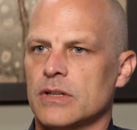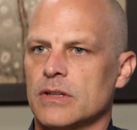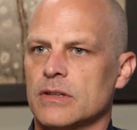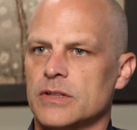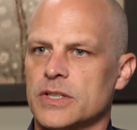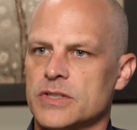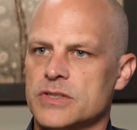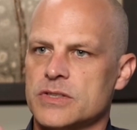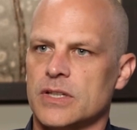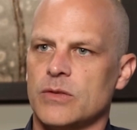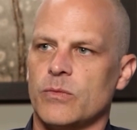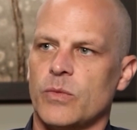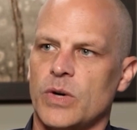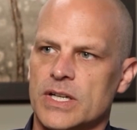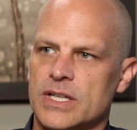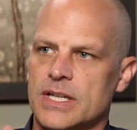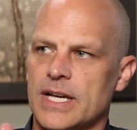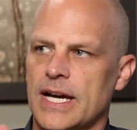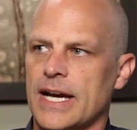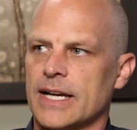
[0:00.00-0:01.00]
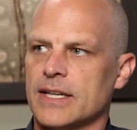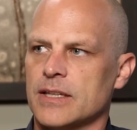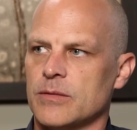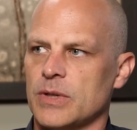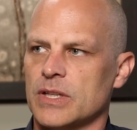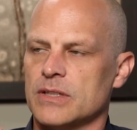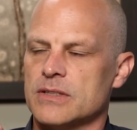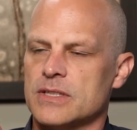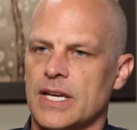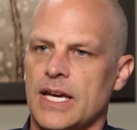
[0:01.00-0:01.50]
listing one
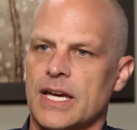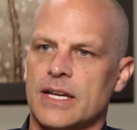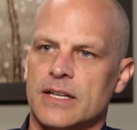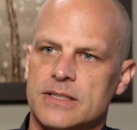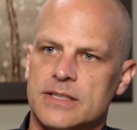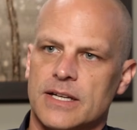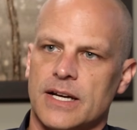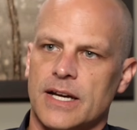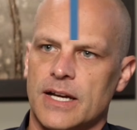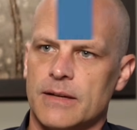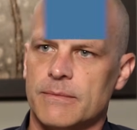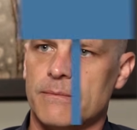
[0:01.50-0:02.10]
document at a time.